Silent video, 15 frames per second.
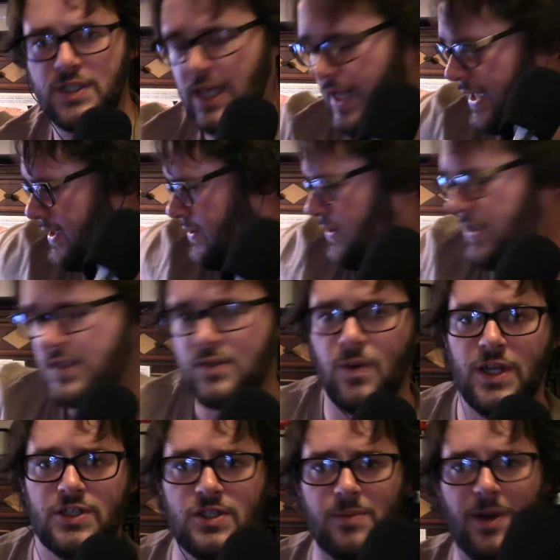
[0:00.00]
to answer this
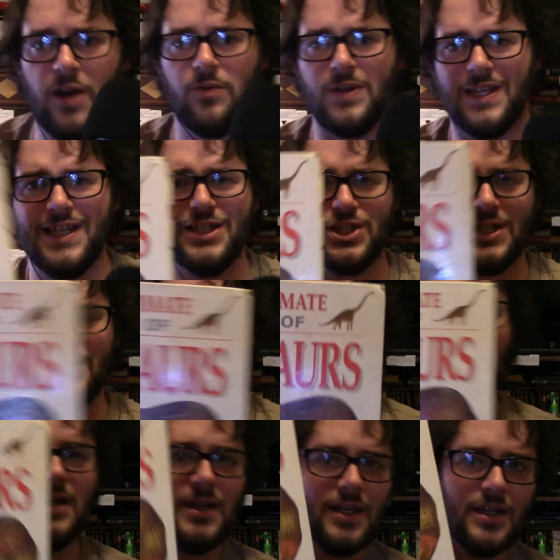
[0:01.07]
question about religion,
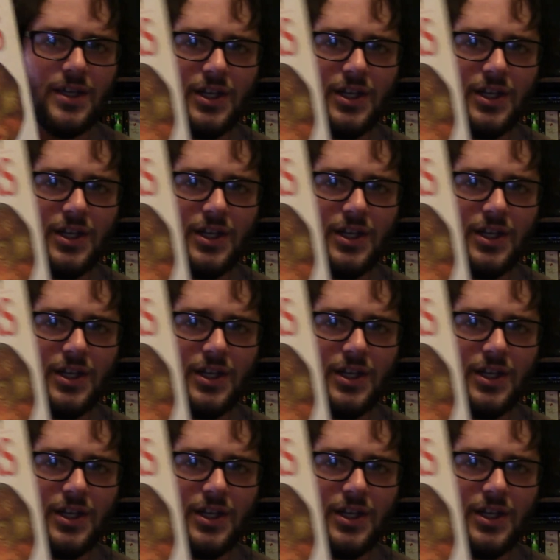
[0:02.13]
you